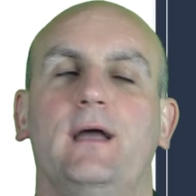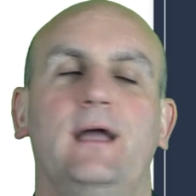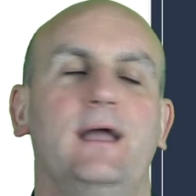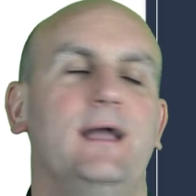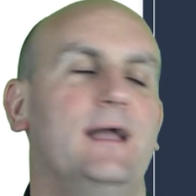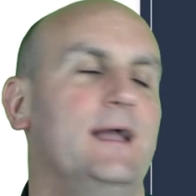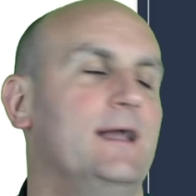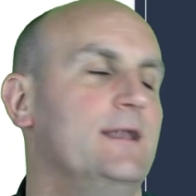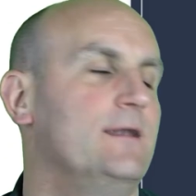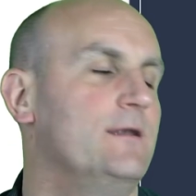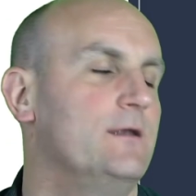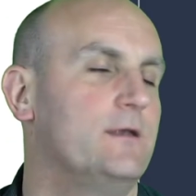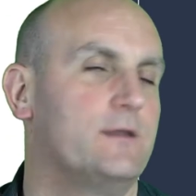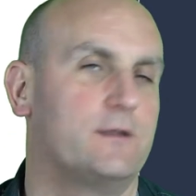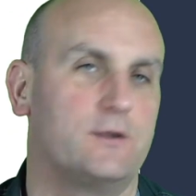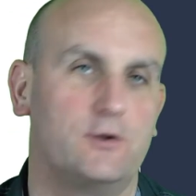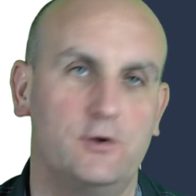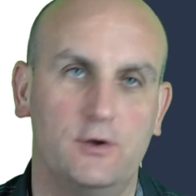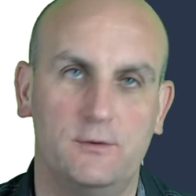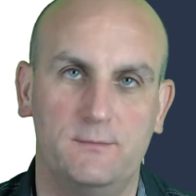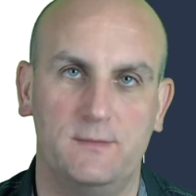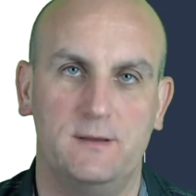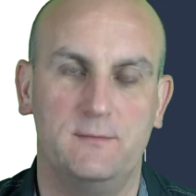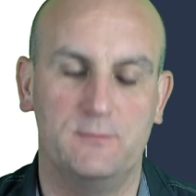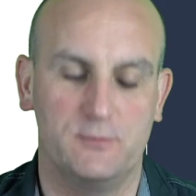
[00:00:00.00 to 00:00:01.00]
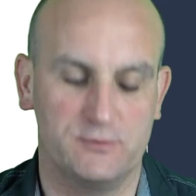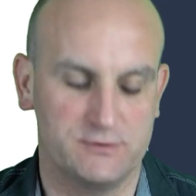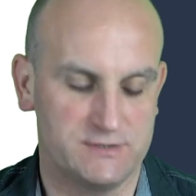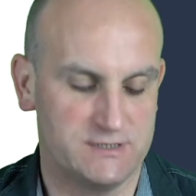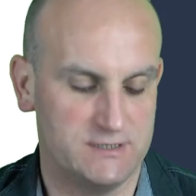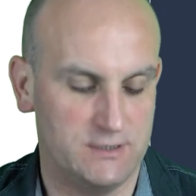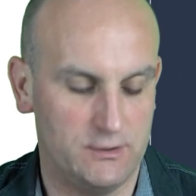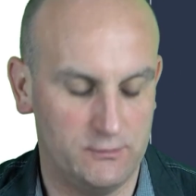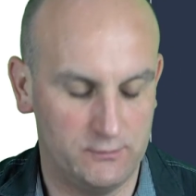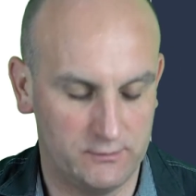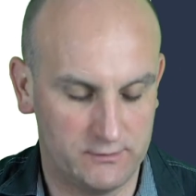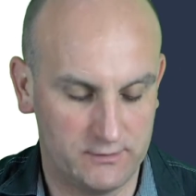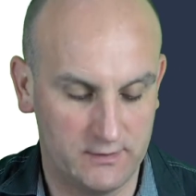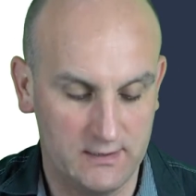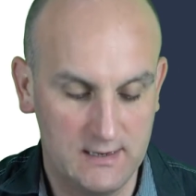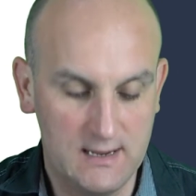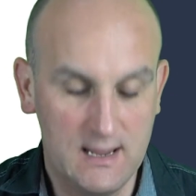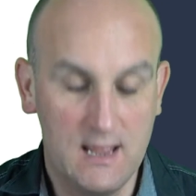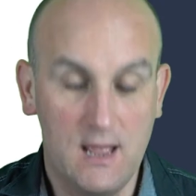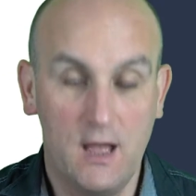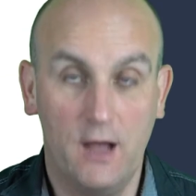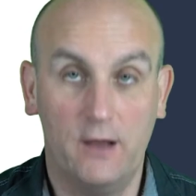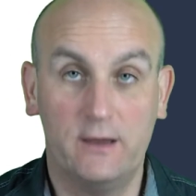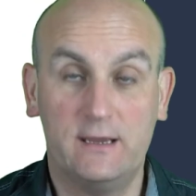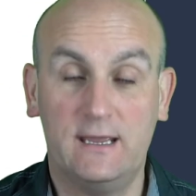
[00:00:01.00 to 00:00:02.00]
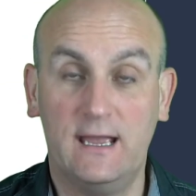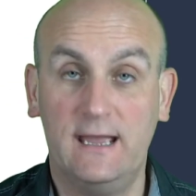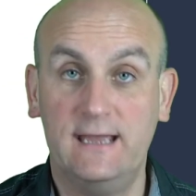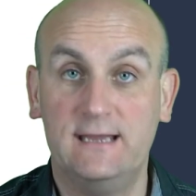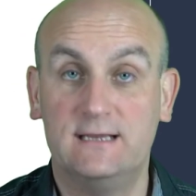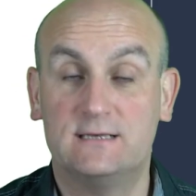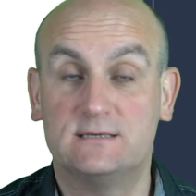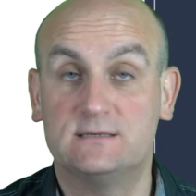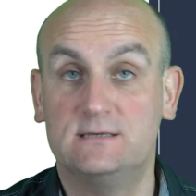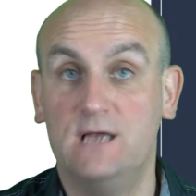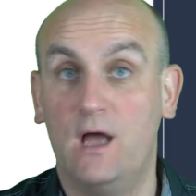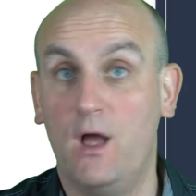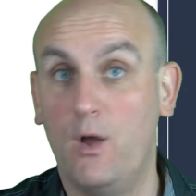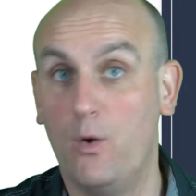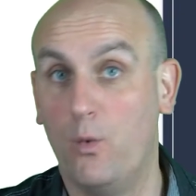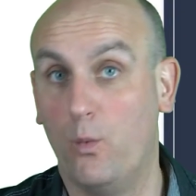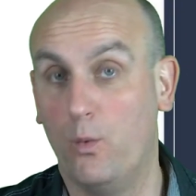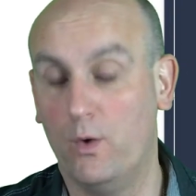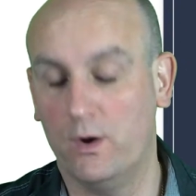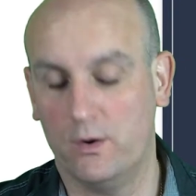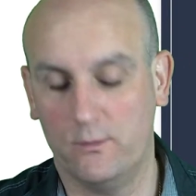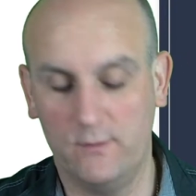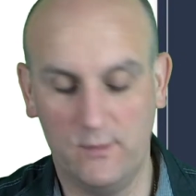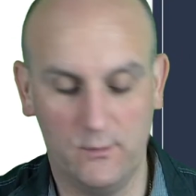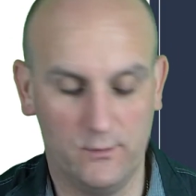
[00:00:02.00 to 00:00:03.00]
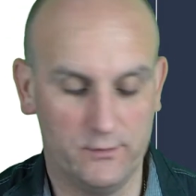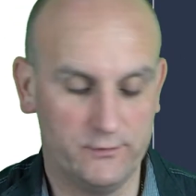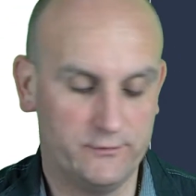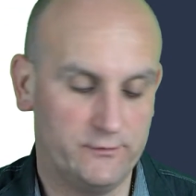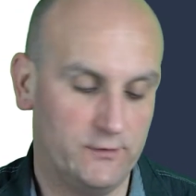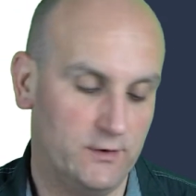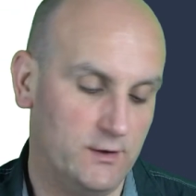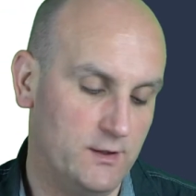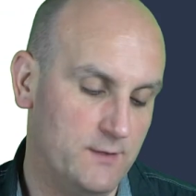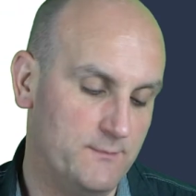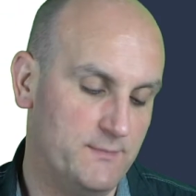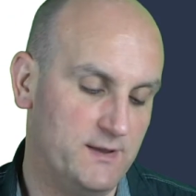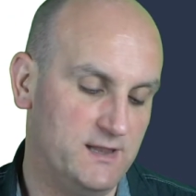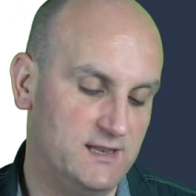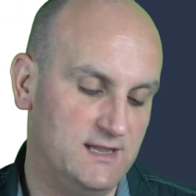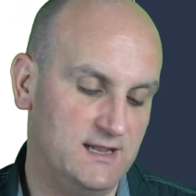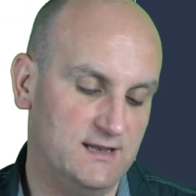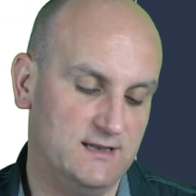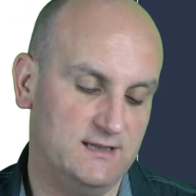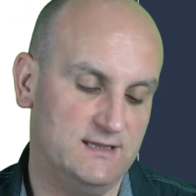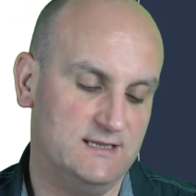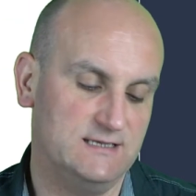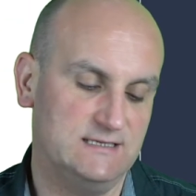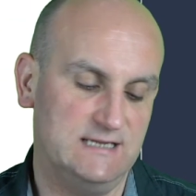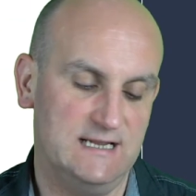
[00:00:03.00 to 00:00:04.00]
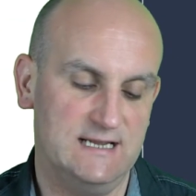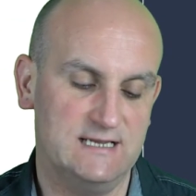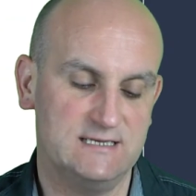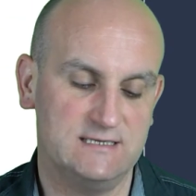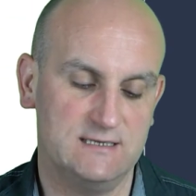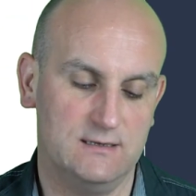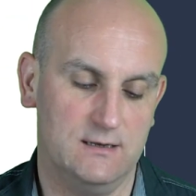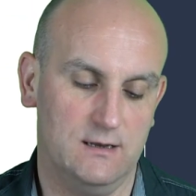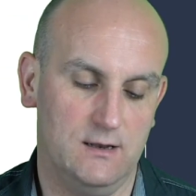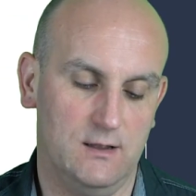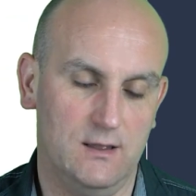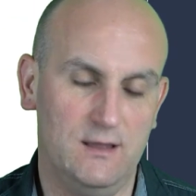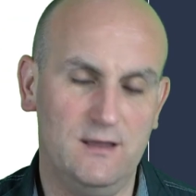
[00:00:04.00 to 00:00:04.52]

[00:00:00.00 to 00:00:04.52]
and couldn't be more stoked. Okay, so what do we want to learn by the end of this lesson?